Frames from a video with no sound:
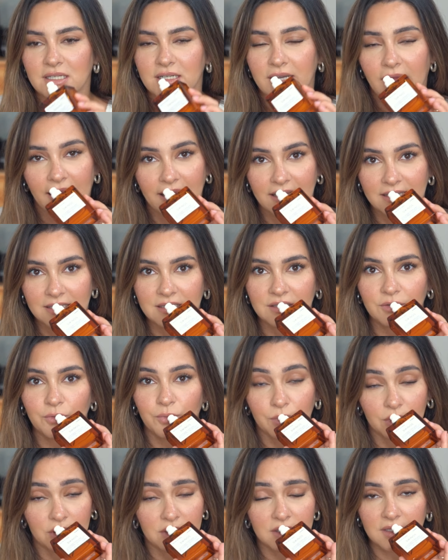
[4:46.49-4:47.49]
It has the
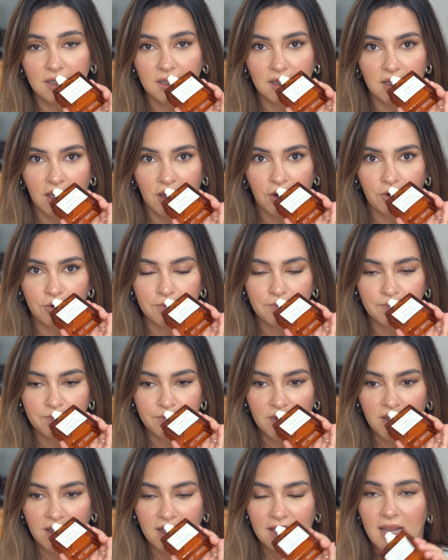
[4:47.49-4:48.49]
woods in there,
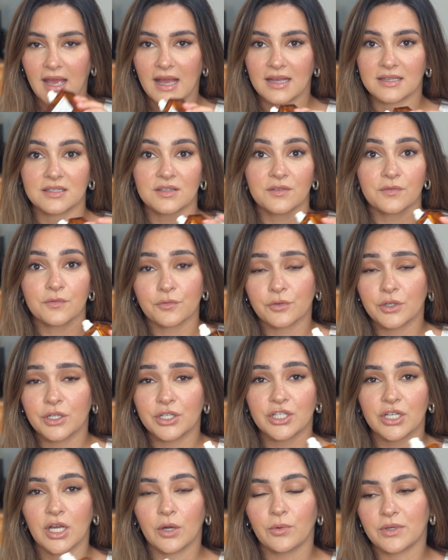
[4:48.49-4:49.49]
it has the
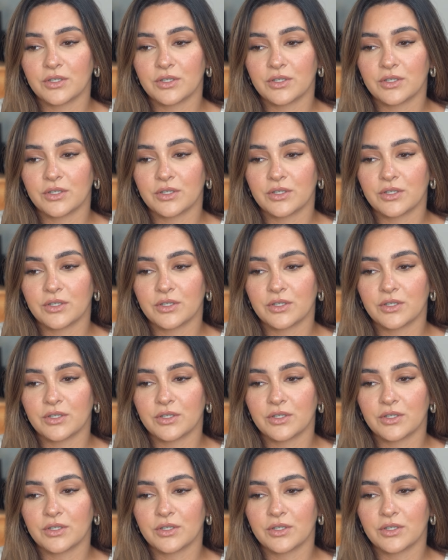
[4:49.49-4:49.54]
freesia,